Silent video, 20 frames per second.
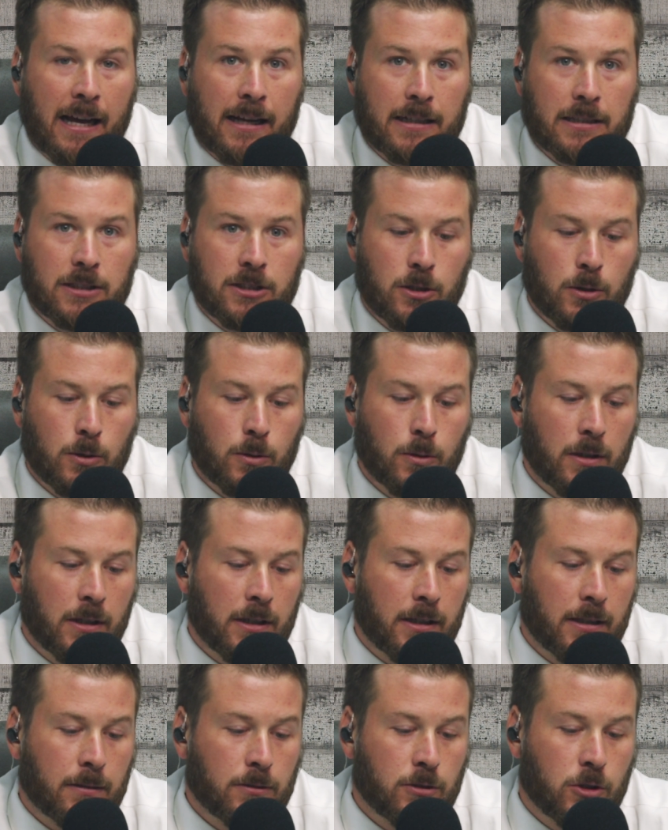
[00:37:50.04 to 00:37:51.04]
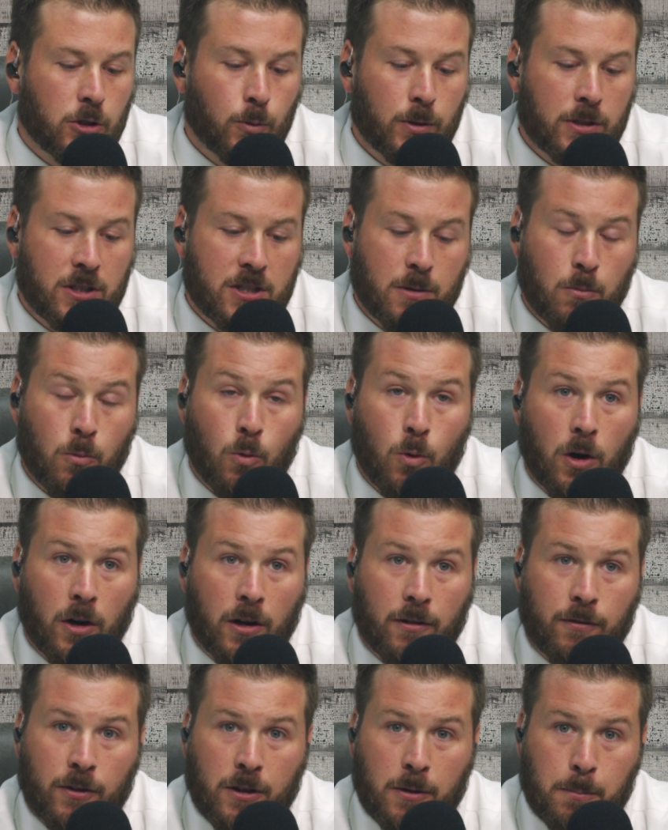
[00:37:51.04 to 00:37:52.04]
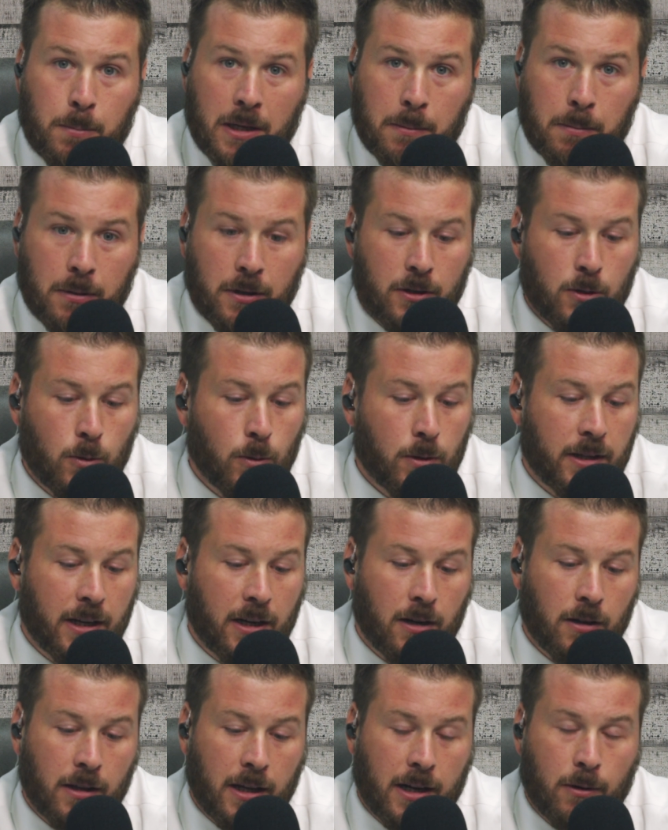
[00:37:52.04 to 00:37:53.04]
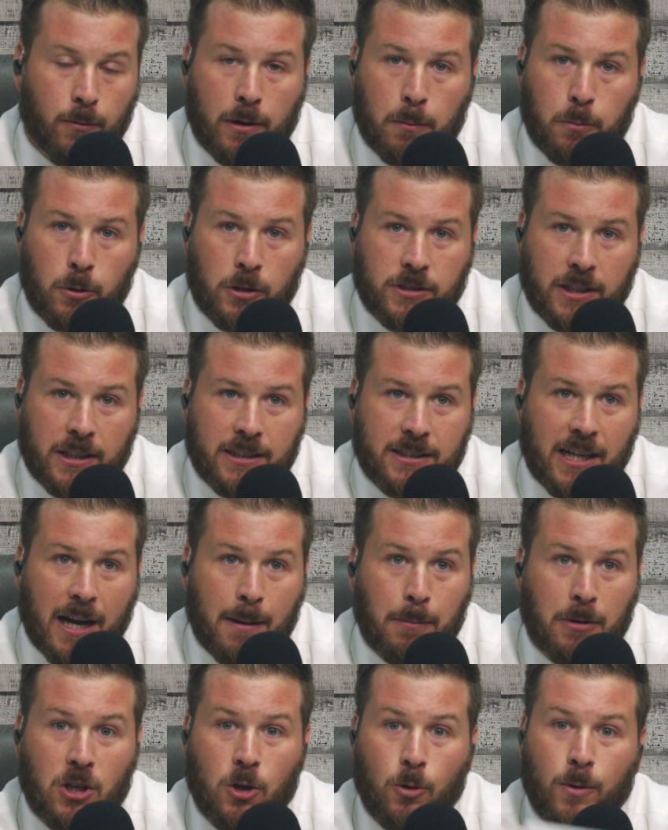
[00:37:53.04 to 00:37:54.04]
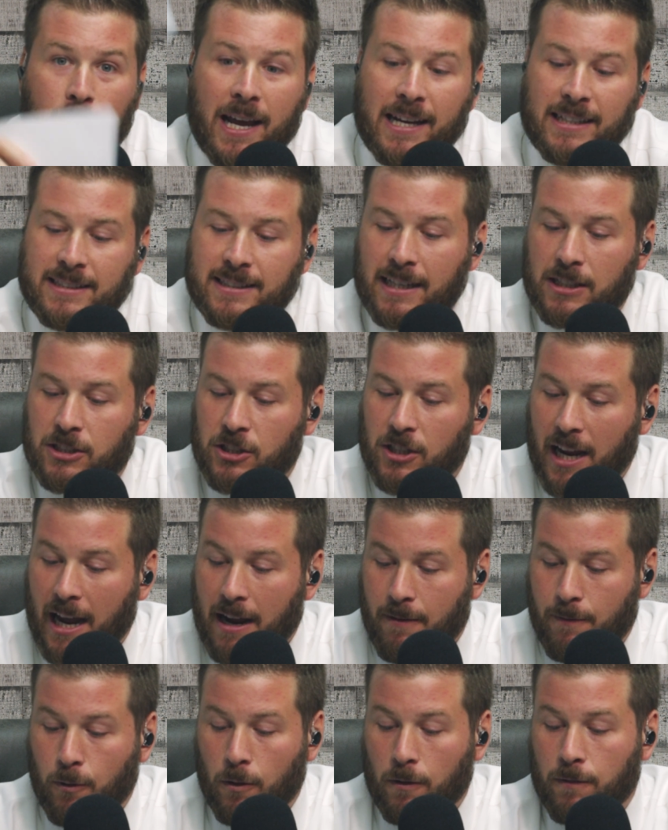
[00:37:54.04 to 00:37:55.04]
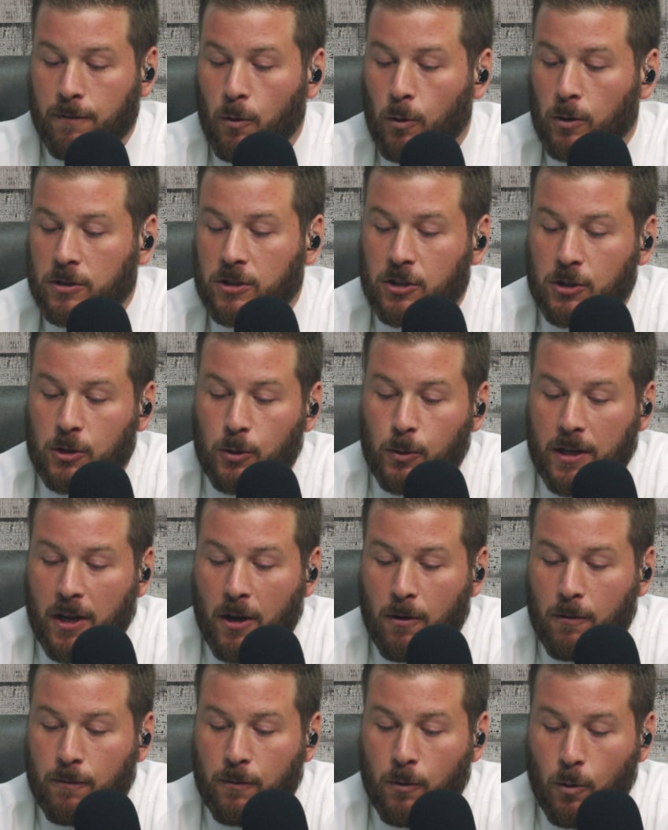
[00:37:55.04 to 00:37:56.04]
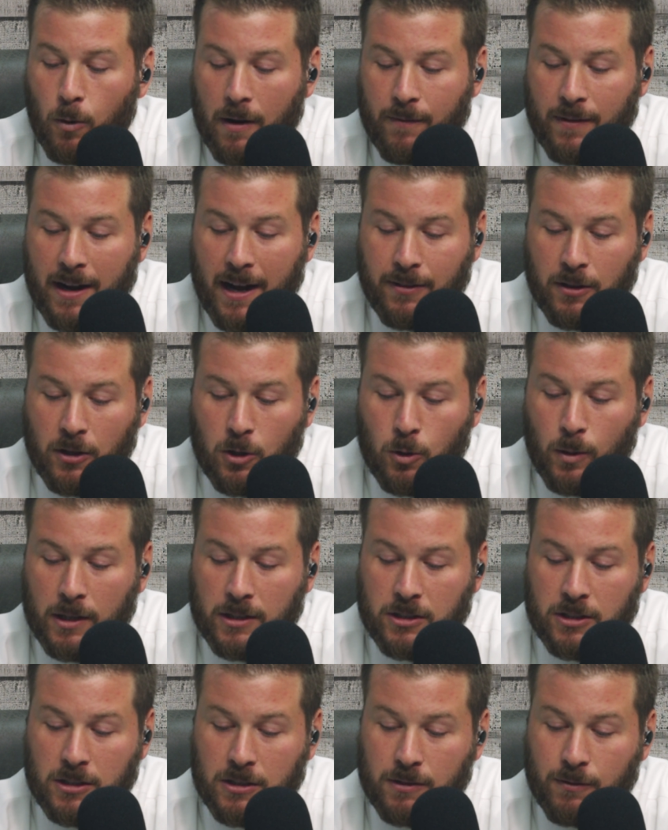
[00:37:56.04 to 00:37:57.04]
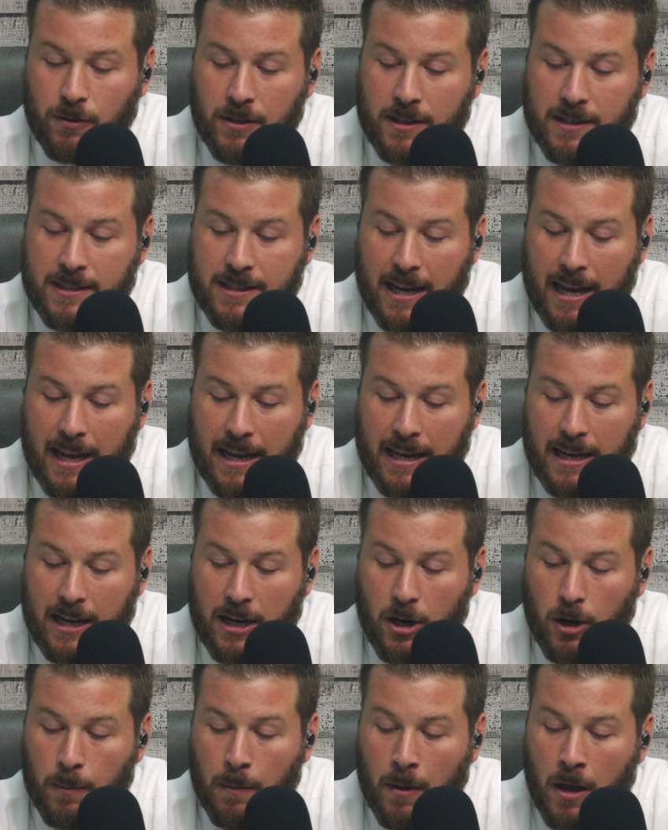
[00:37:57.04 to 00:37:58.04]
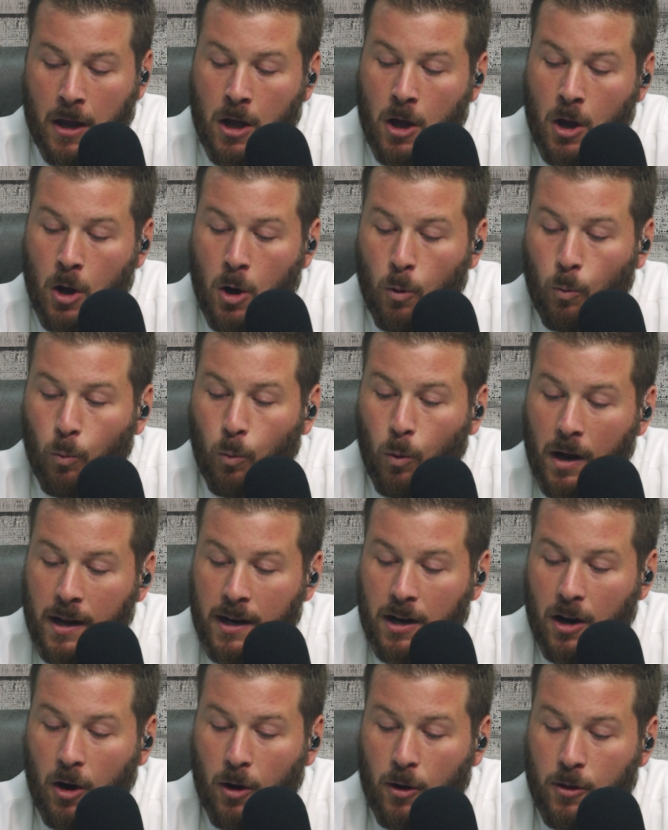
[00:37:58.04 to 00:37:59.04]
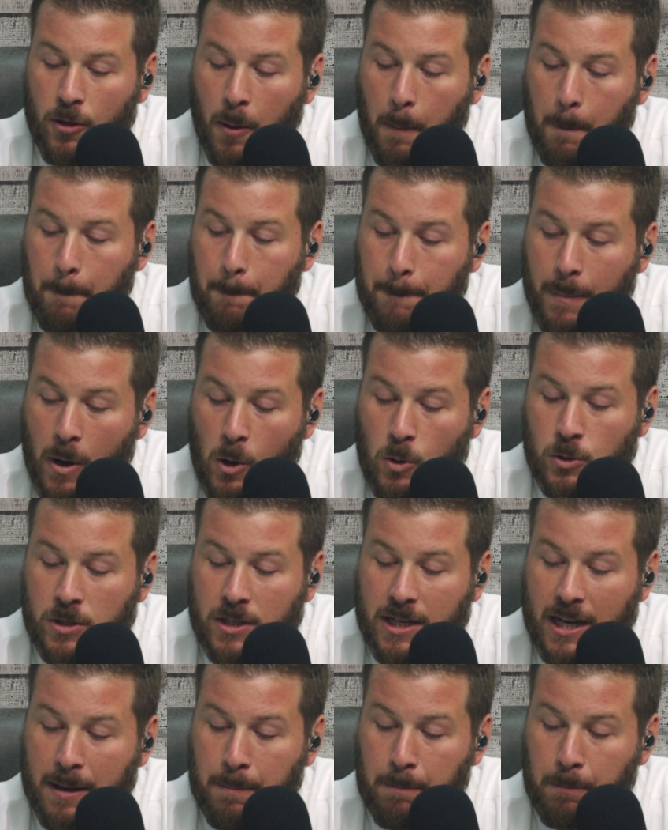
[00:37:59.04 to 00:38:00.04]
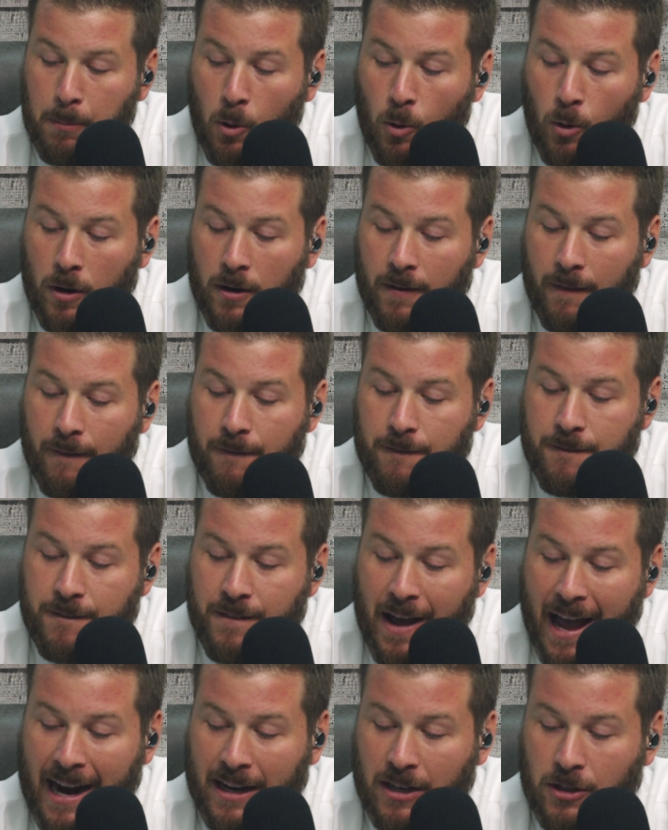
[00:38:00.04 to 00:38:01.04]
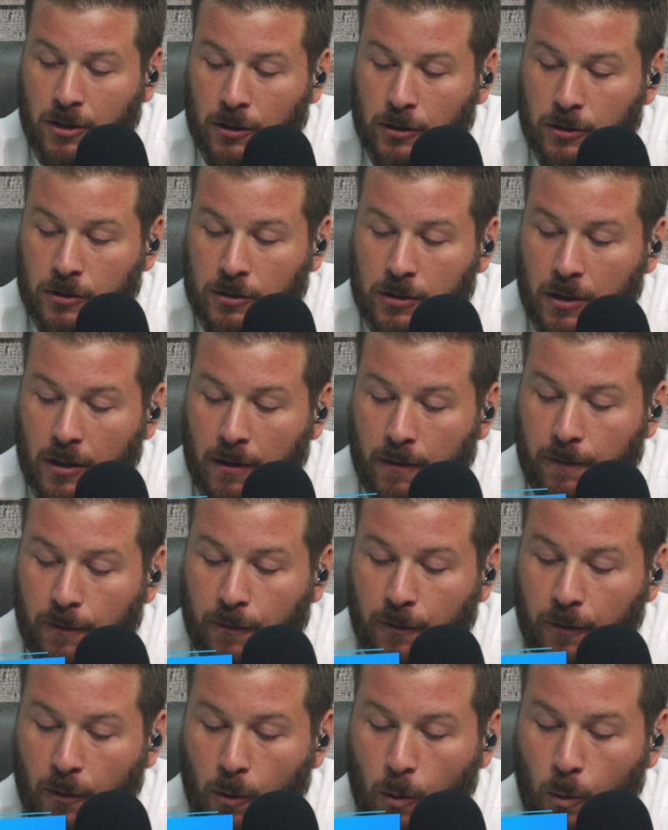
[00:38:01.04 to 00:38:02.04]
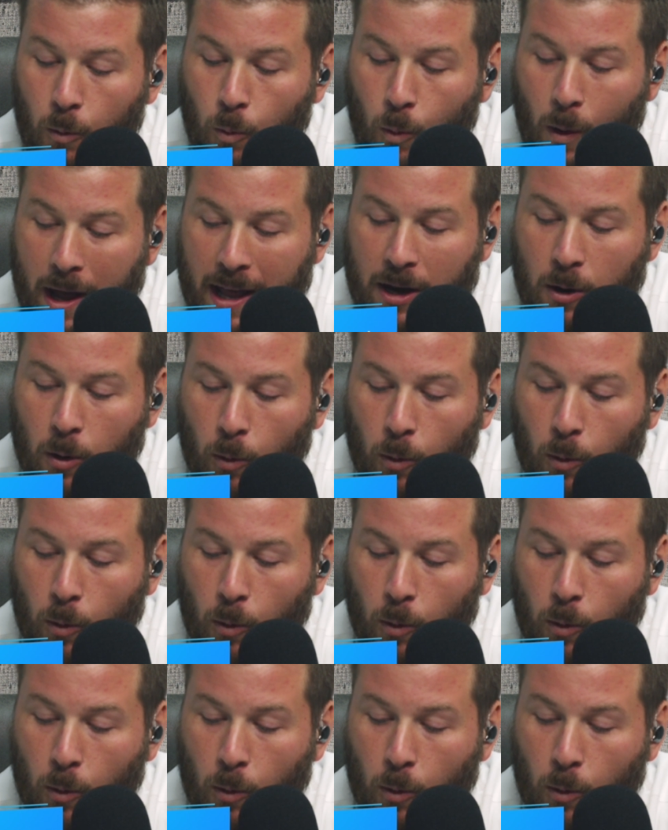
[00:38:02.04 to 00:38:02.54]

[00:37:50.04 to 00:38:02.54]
So doing some work for the people of North Carolina. We appreciate his time. Q&A session, 844 Studio 4. I've got the questions for the day here. What are the most important factors when